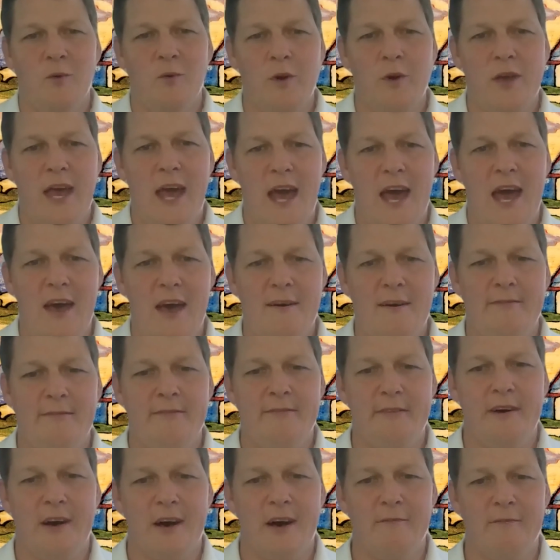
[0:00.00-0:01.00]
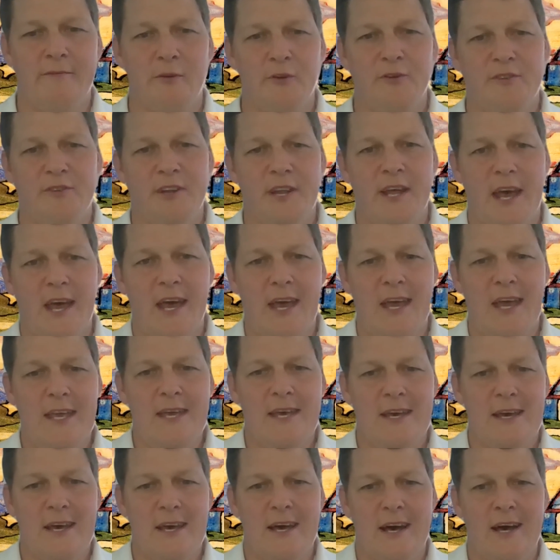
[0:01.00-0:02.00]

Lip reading: we have for today.